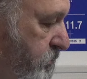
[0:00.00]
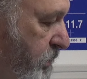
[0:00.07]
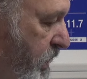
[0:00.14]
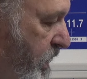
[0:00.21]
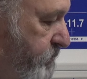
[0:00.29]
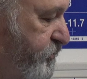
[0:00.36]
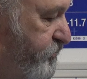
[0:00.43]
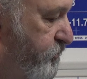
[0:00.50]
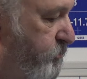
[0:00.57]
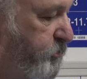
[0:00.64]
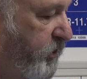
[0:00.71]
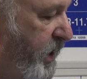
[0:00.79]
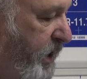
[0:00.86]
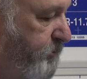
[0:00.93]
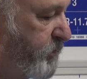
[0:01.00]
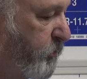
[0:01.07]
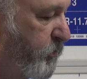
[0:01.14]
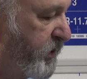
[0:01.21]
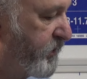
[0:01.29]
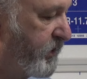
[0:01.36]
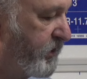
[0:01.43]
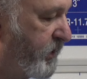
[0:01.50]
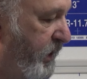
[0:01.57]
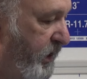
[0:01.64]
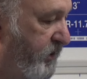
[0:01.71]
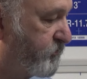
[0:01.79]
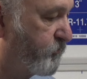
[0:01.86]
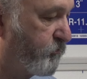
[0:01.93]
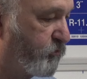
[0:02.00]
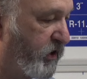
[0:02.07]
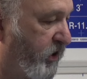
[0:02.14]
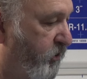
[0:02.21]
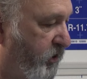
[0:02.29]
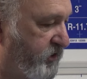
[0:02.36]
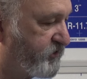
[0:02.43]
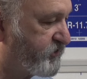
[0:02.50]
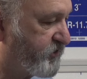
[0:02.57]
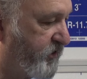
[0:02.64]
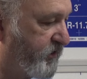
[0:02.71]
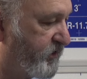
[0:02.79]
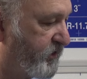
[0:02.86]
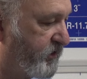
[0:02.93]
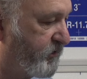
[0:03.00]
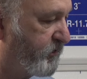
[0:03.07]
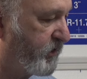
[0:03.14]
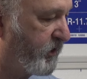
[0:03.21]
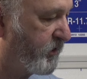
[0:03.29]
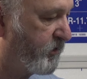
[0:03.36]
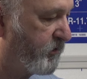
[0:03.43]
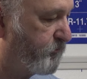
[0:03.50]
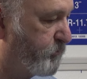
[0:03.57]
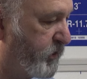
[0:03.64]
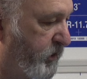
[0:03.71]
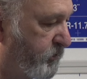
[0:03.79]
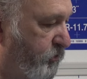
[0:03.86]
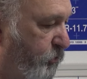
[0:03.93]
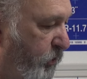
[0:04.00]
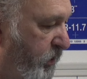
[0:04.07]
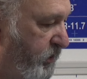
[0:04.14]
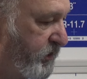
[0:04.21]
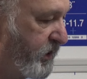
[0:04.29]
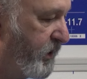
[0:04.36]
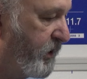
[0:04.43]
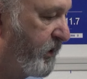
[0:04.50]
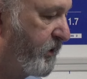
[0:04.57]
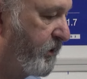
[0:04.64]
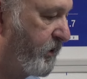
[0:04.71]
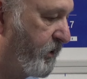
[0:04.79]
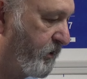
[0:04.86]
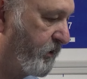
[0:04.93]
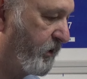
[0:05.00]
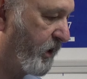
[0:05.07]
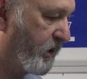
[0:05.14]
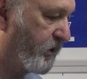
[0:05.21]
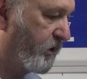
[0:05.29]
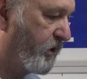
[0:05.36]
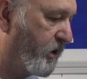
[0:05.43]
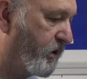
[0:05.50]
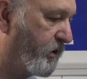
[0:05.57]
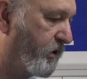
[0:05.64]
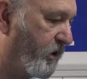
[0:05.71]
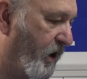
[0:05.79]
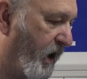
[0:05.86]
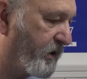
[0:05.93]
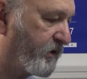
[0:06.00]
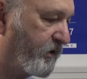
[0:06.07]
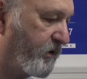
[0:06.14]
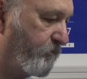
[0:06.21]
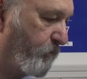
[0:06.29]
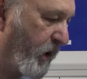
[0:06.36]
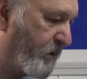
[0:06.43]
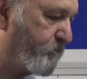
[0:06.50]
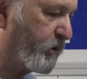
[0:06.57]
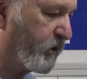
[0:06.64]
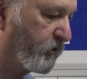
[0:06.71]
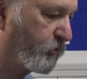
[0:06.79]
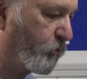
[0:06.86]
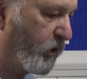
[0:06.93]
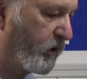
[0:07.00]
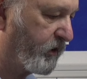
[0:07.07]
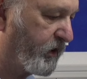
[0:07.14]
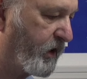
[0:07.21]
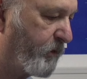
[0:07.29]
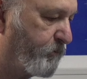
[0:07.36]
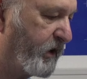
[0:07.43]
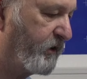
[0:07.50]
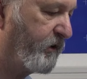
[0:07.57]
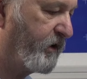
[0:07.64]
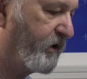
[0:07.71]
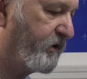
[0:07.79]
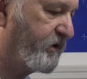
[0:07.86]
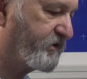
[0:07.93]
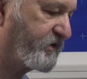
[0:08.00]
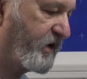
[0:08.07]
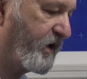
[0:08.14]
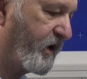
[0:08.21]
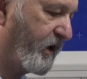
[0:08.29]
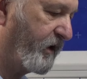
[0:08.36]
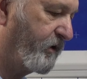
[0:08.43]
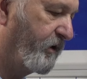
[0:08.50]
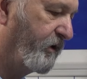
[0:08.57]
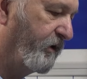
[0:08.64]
I'm super happy with it. And in regards to the build quality, not my build quality, I mean the design.